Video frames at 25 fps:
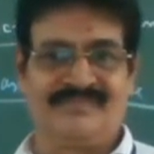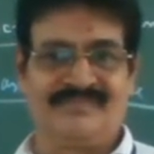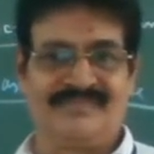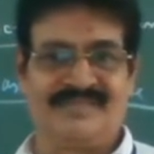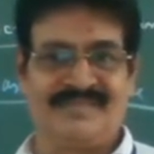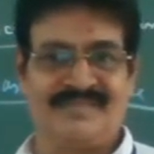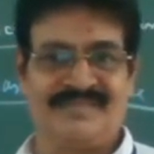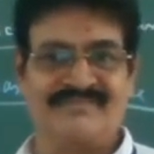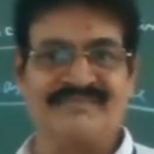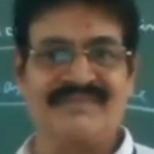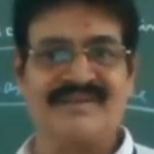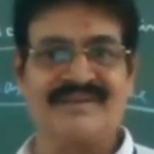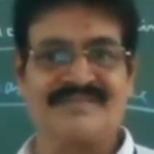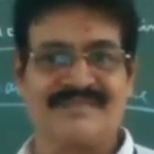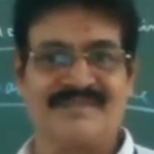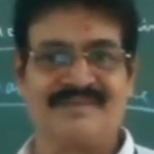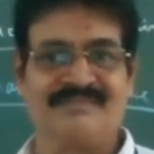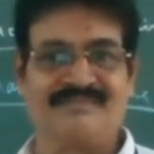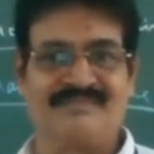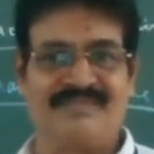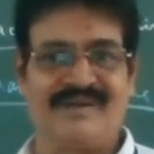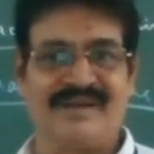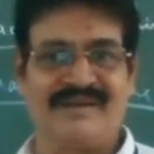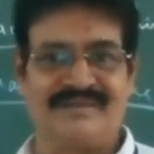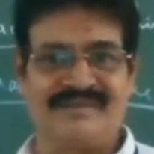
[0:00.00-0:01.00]
This vast
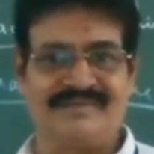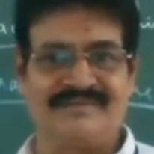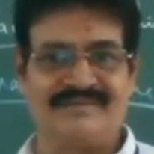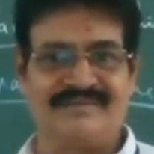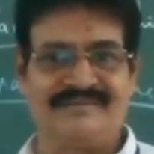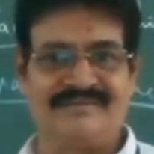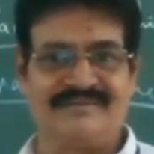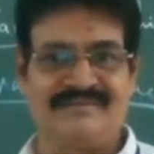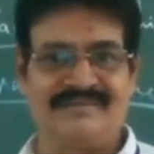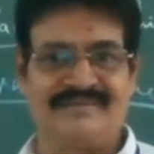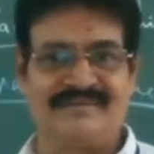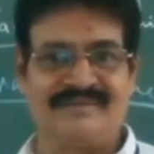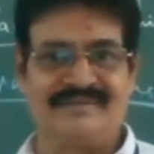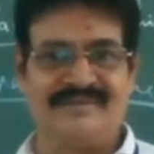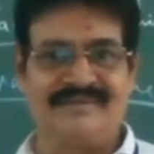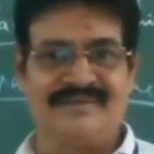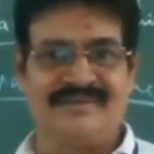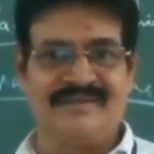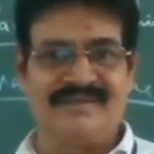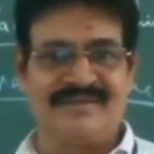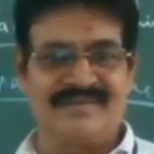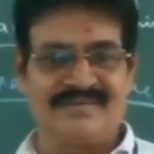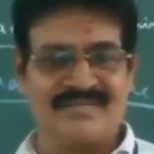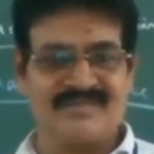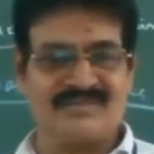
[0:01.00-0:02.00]
empire
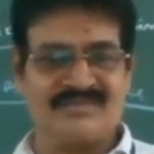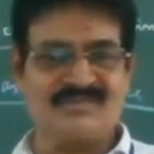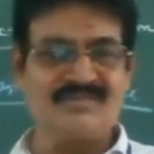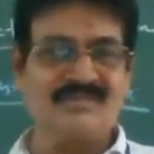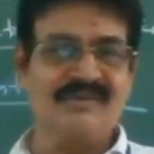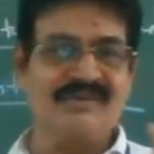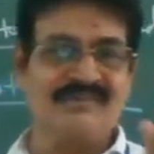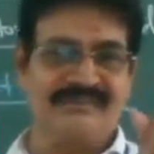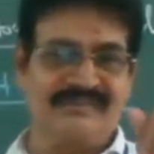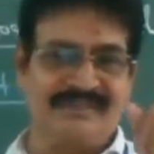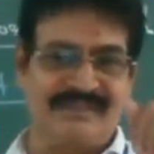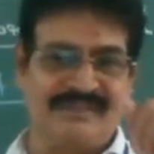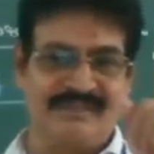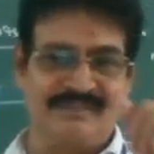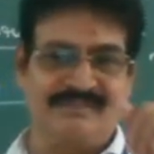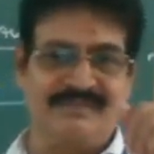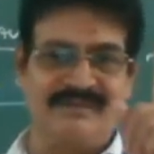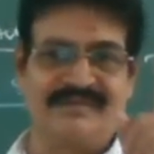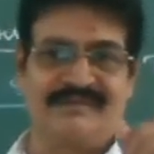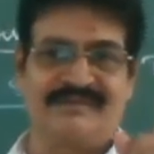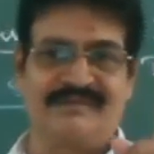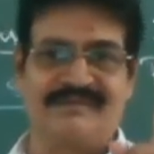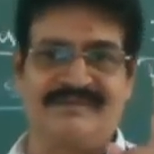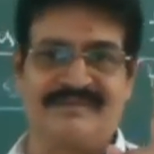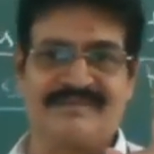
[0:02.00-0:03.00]
stood on three
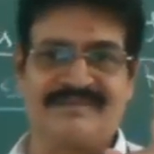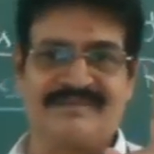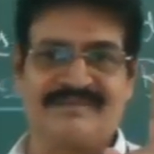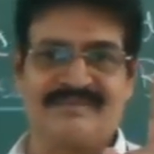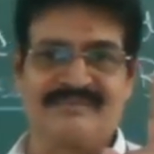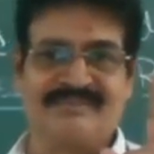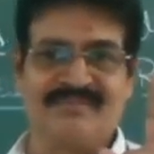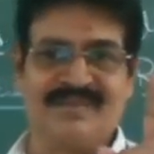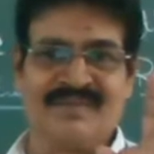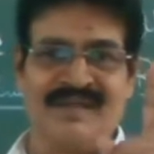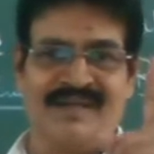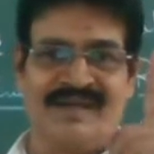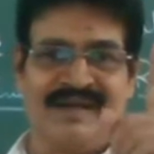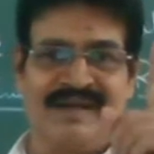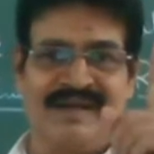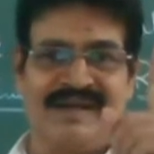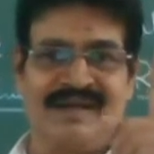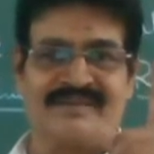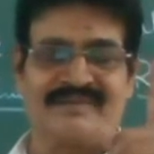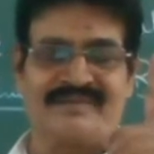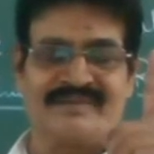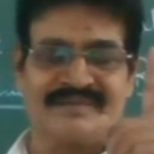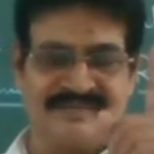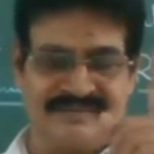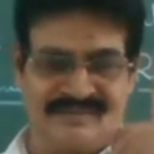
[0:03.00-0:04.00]
pillars
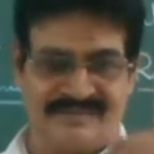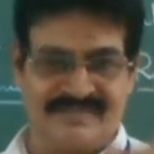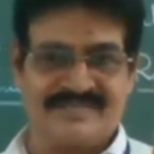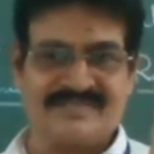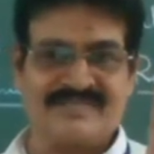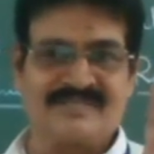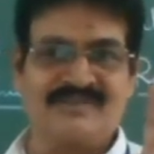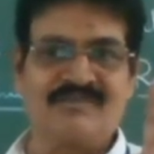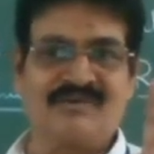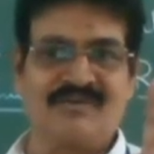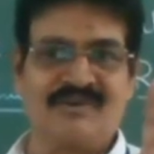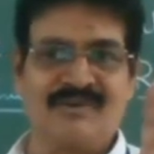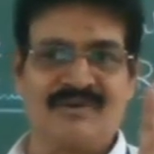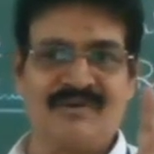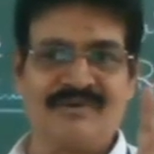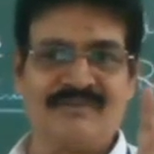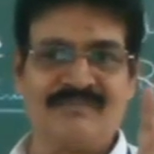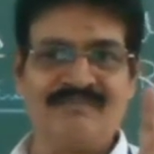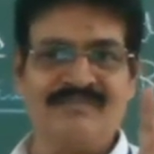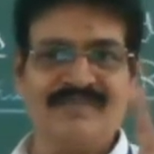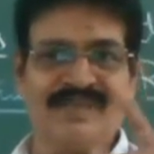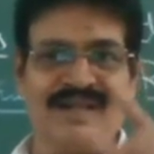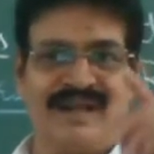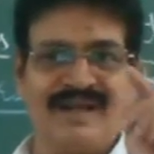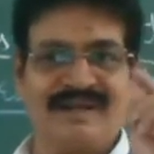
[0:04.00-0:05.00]
and stood
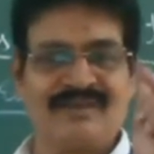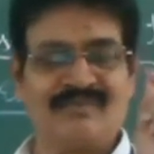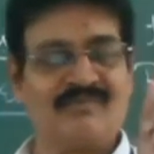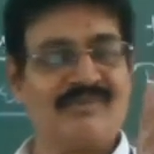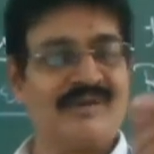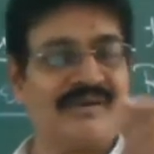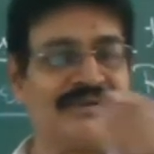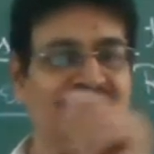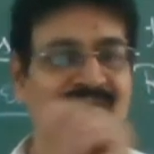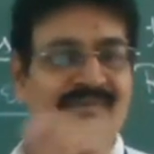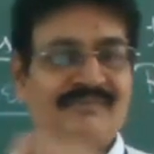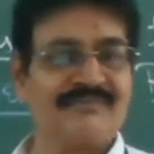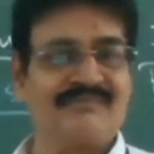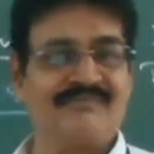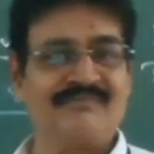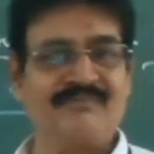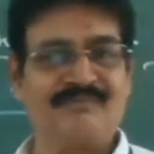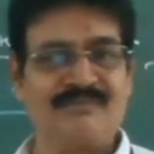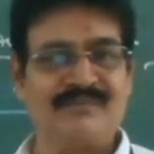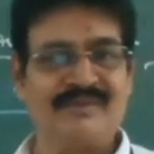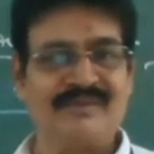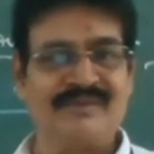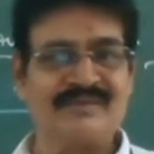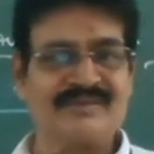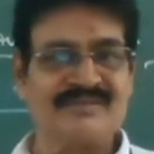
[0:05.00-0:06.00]
on, and what the
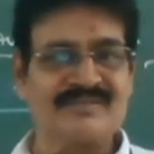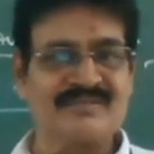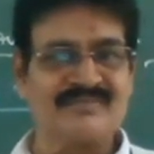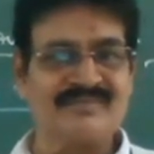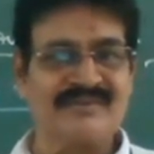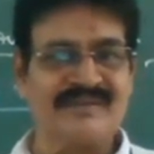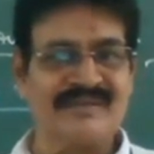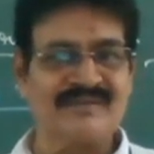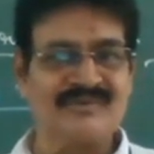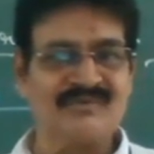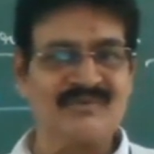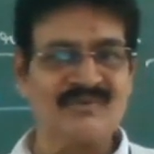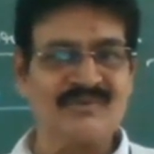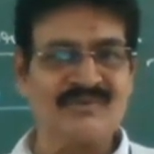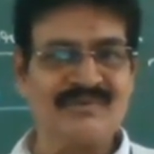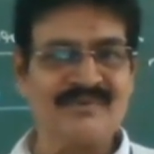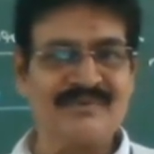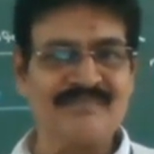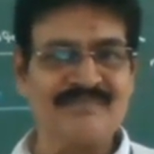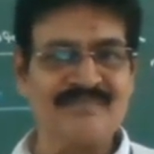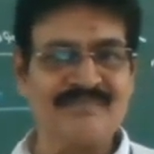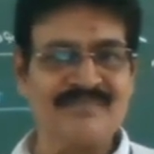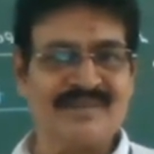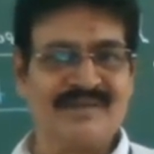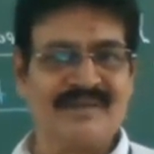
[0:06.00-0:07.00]
pillars were
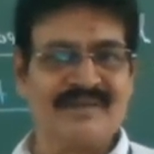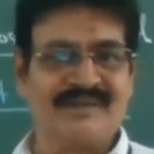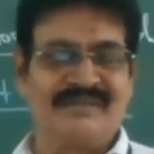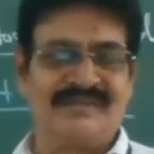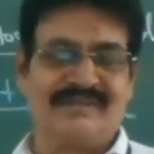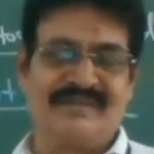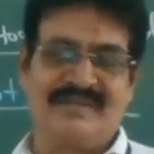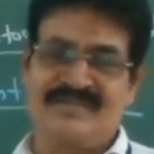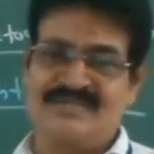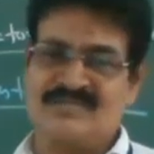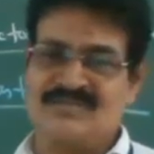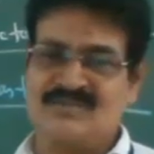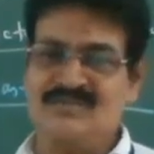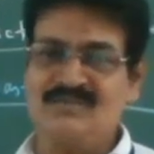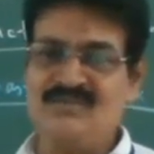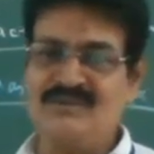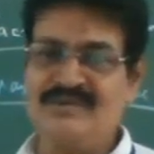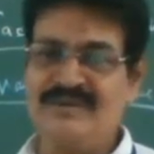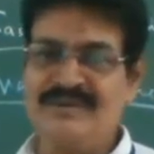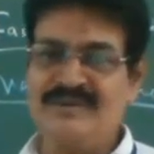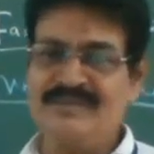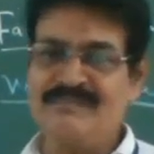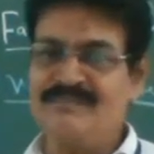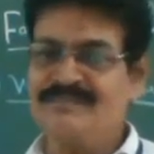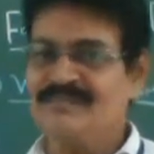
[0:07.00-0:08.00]
those? They stood
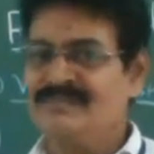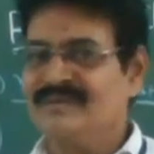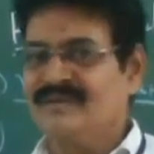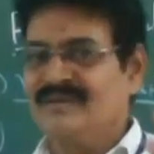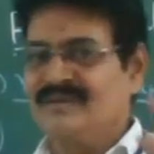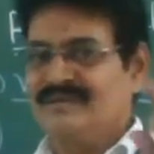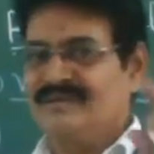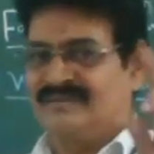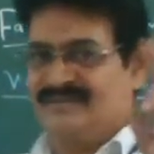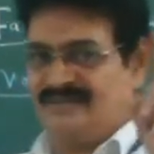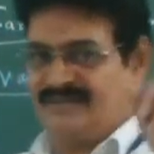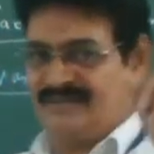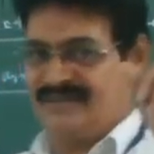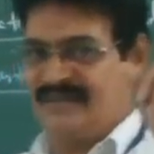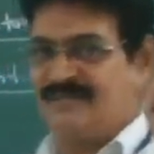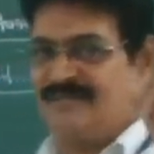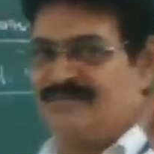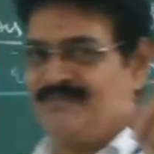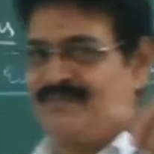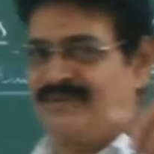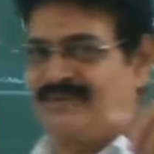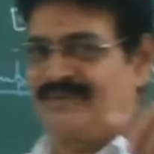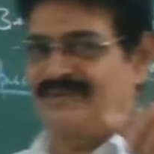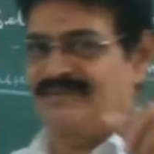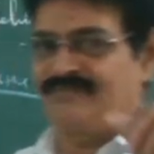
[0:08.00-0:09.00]
in
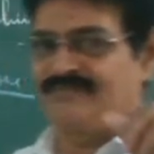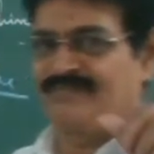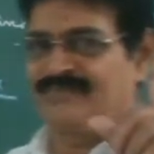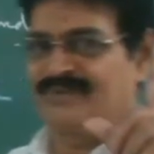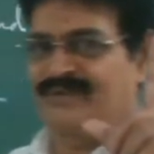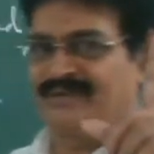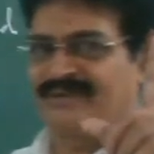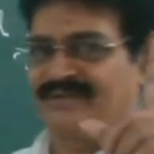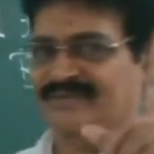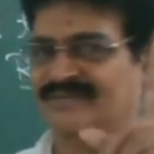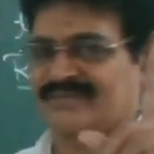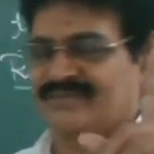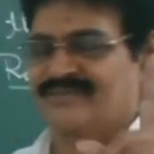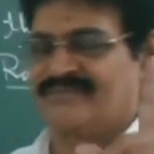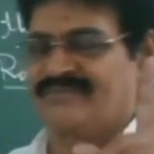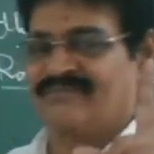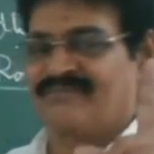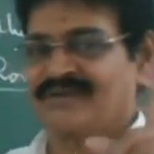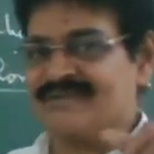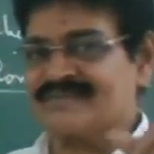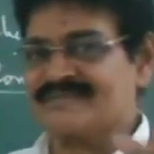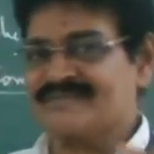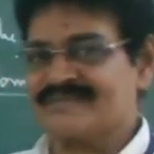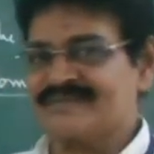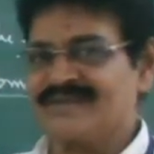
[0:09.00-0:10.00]
three pillars.
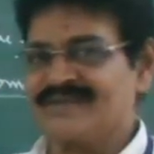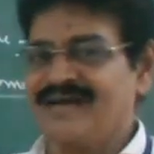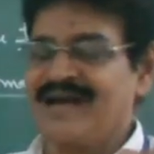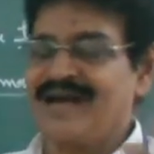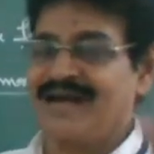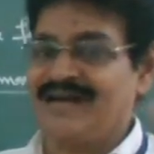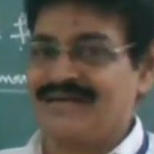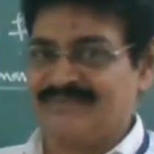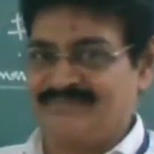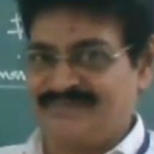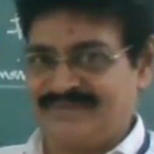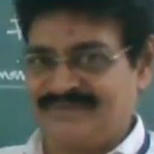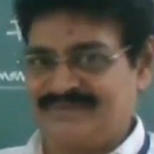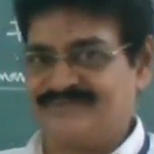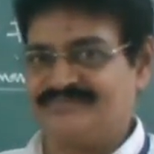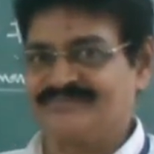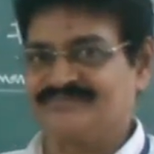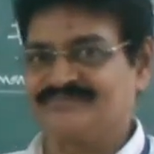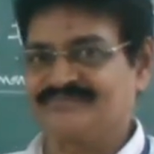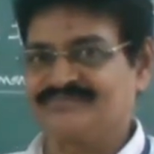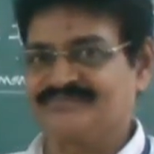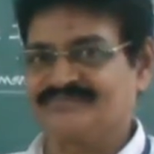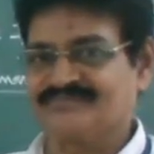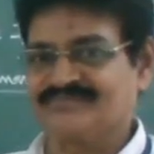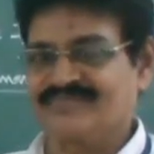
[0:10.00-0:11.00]
First,
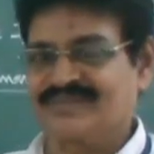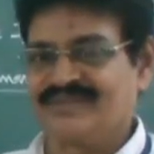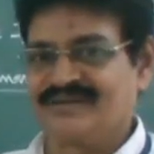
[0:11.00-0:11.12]
army.